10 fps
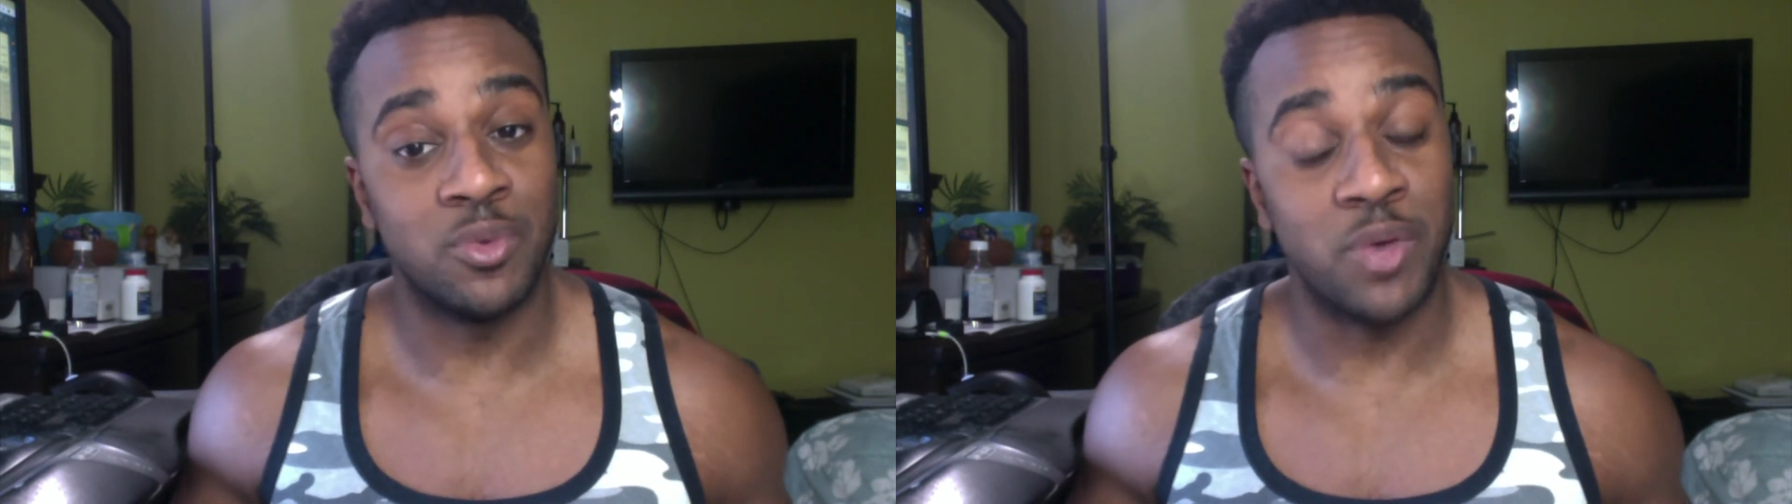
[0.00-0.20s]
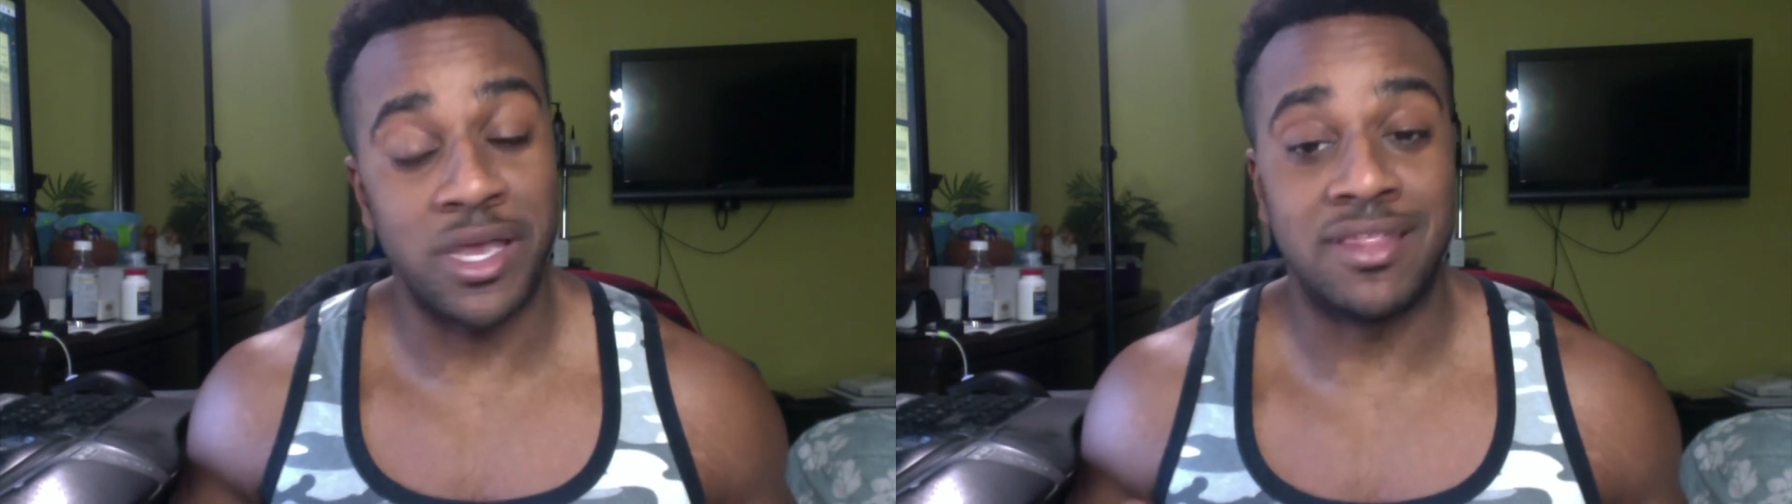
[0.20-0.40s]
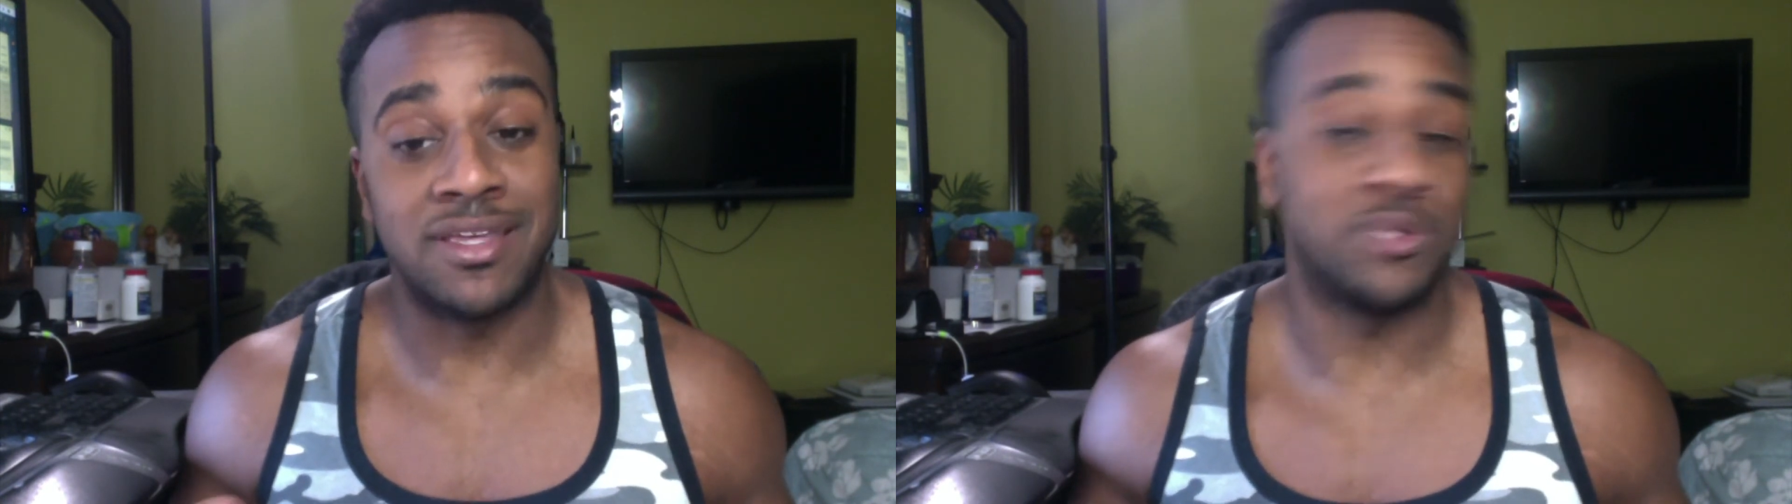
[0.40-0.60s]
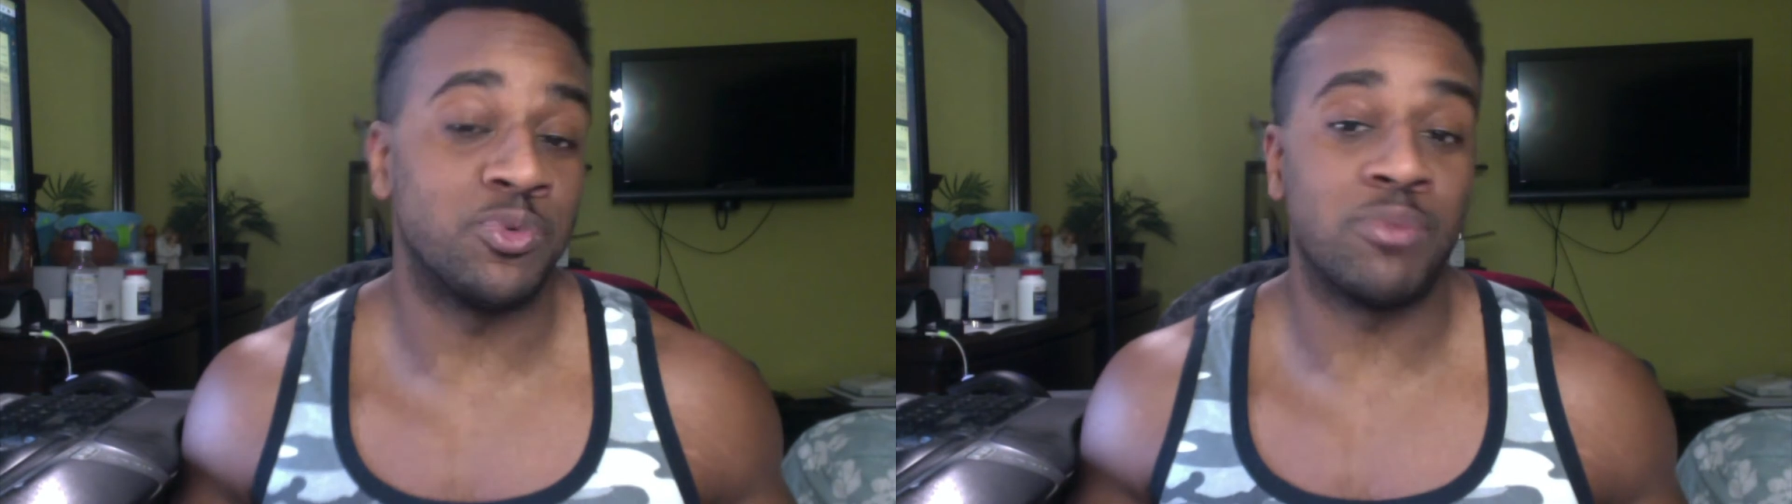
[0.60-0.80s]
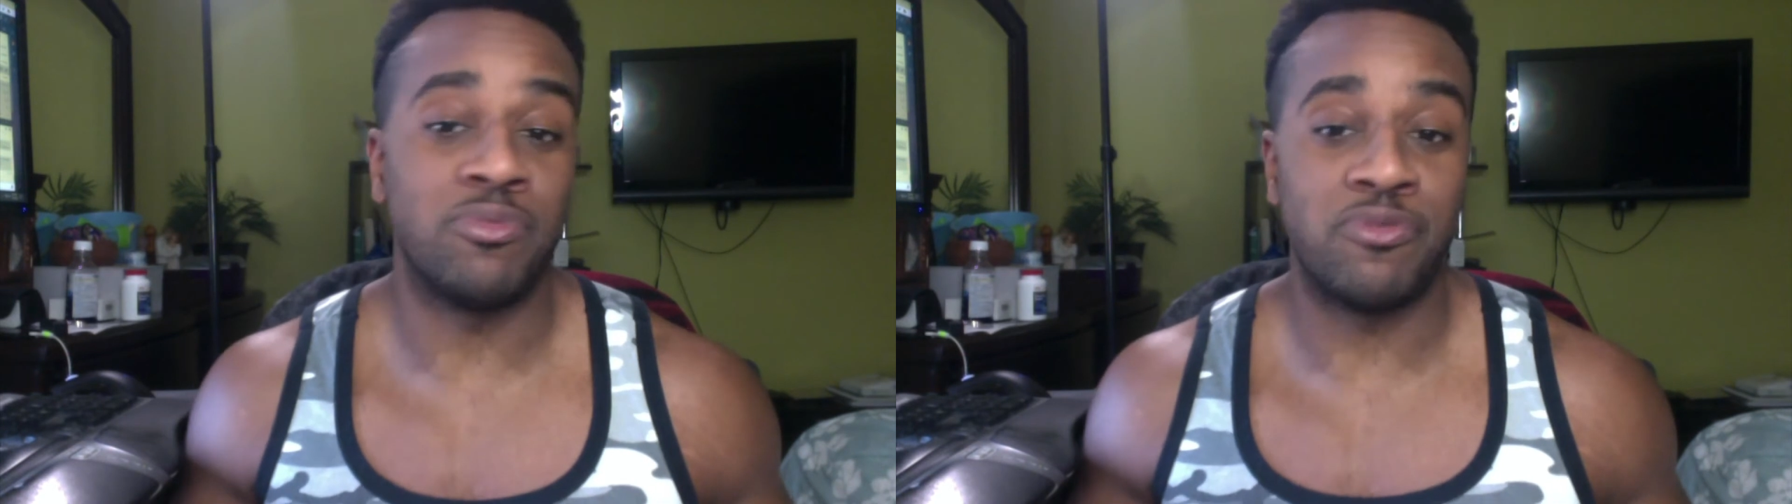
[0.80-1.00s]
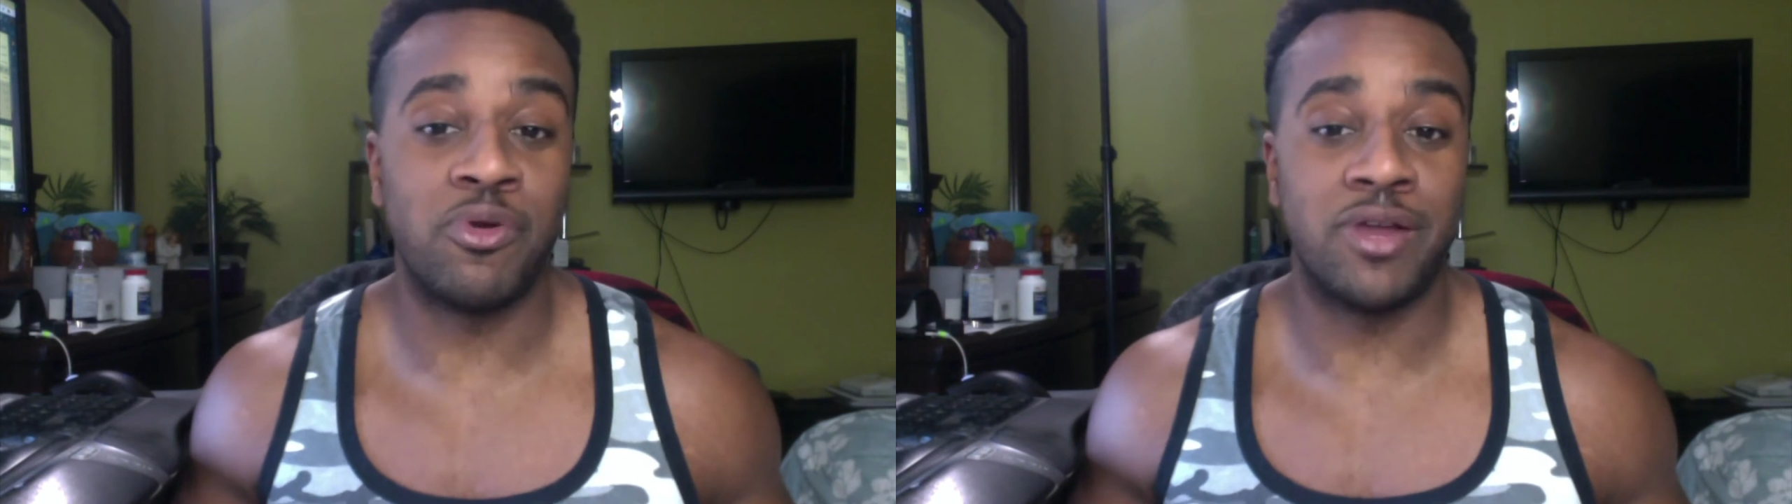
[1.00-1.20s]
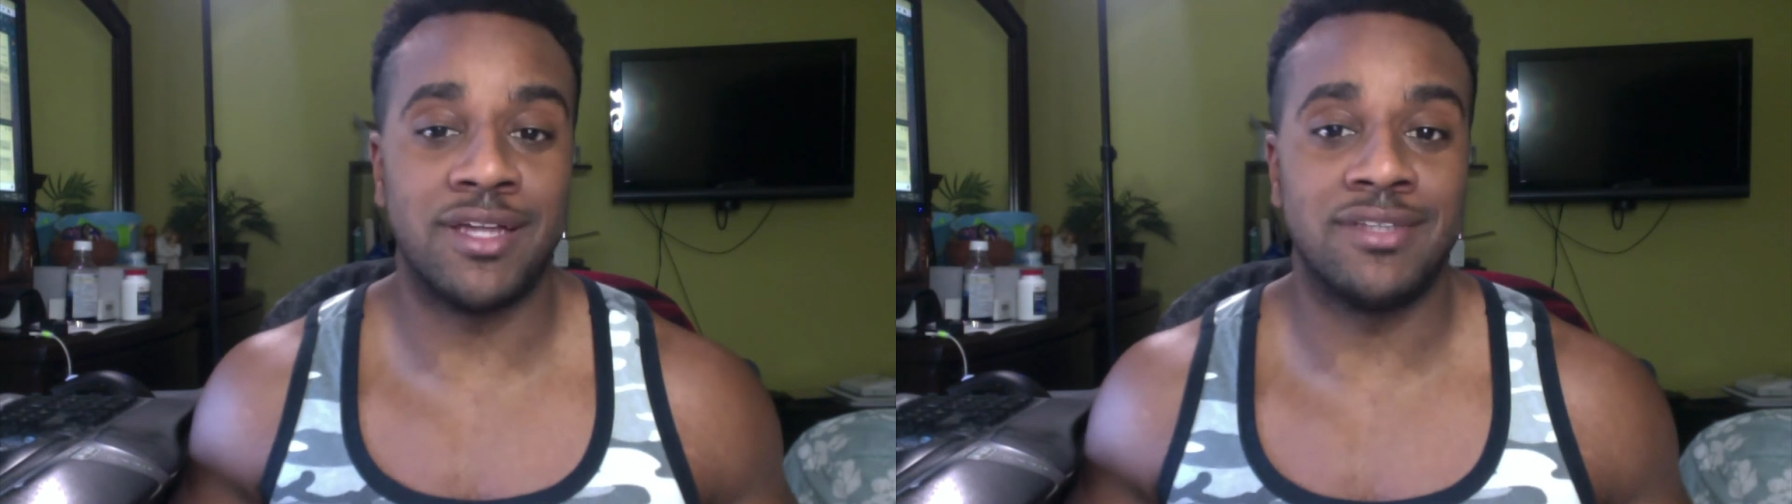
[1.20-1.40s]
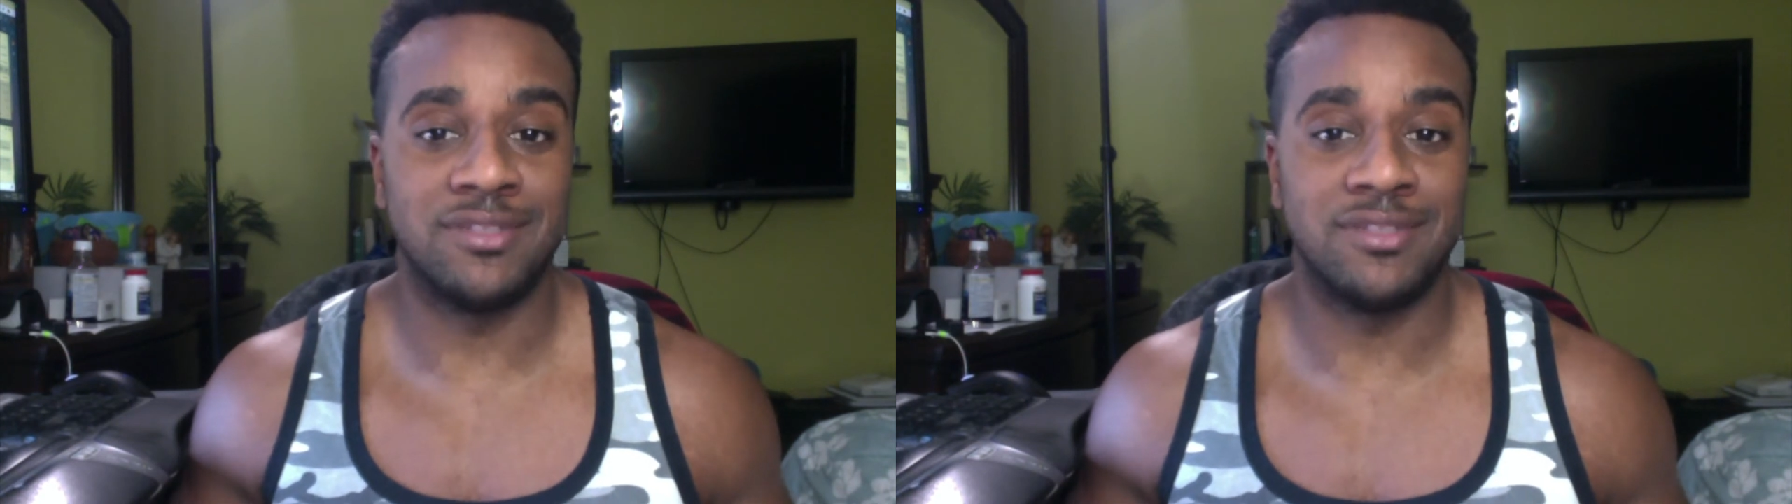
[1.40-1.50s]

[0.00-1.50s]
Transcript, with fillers: way things were beforehand